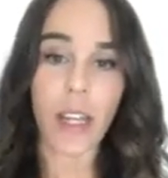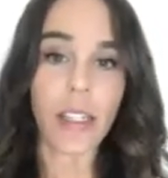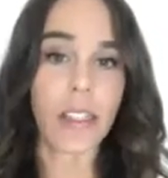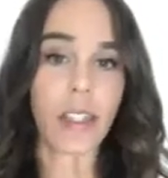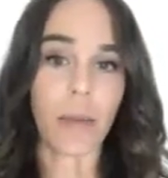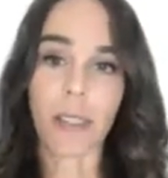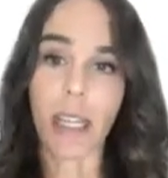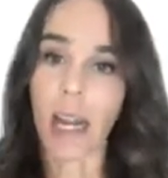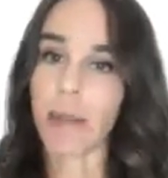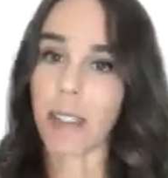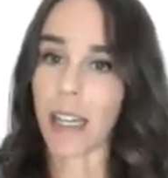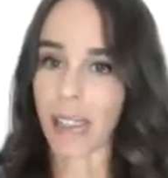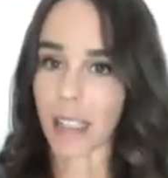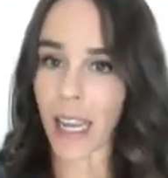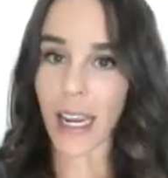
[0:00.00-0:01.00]
Sometimes
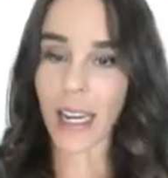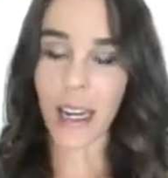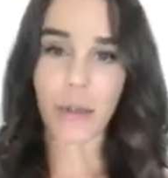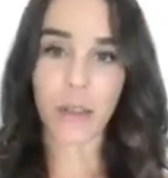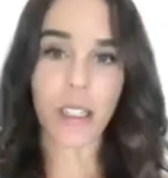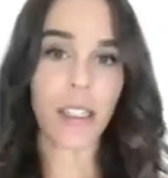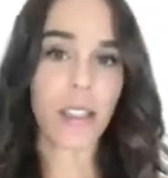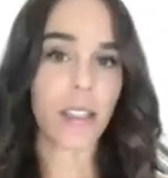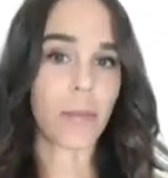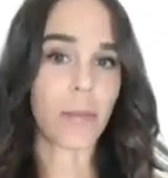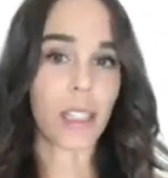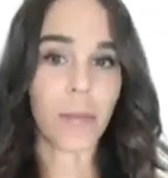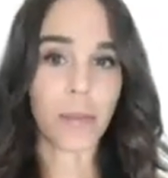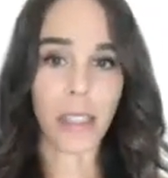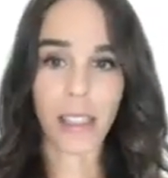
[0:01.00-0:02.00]
that's 8 ounces,
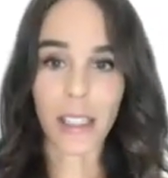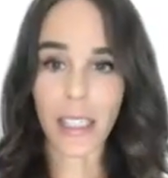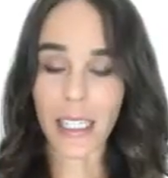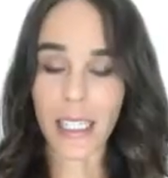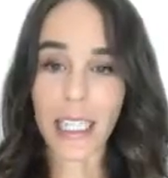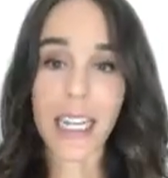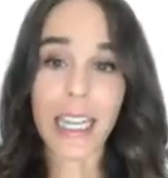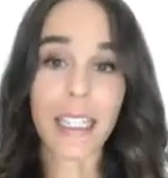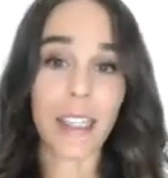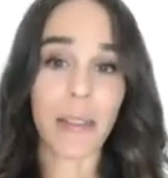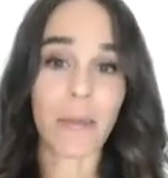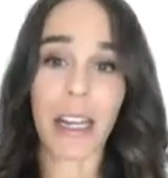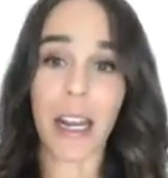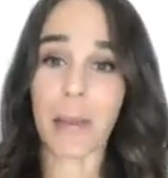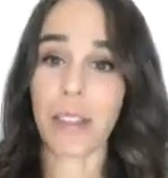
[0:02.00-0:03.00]
sometimes it's 16,
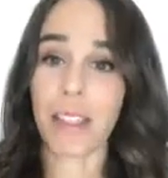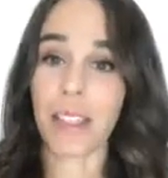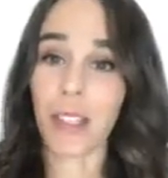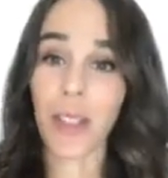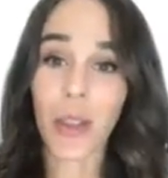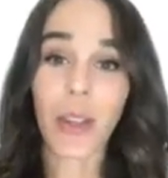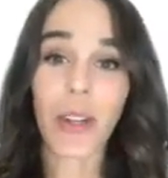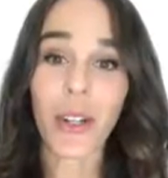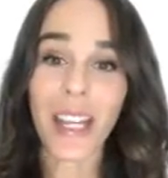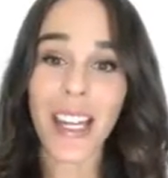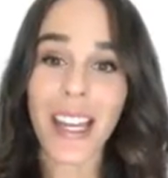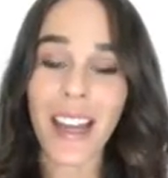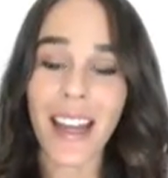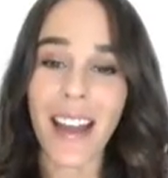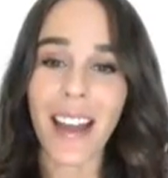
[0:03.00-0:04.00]
sometimes it's
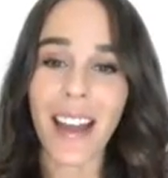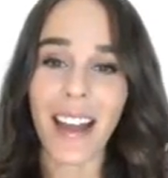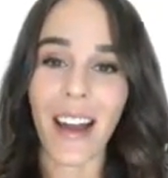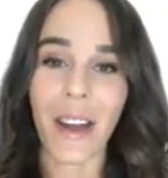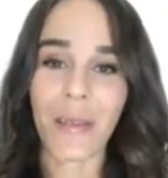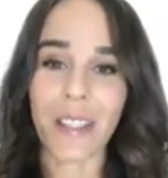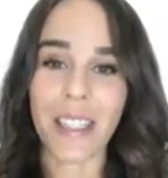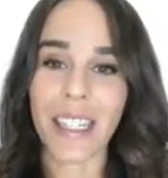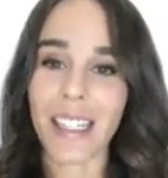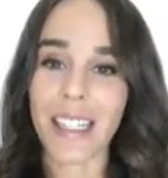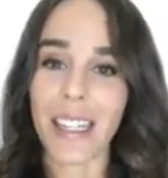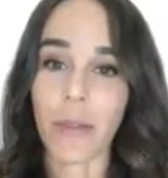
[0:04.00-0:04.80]
30 ounces.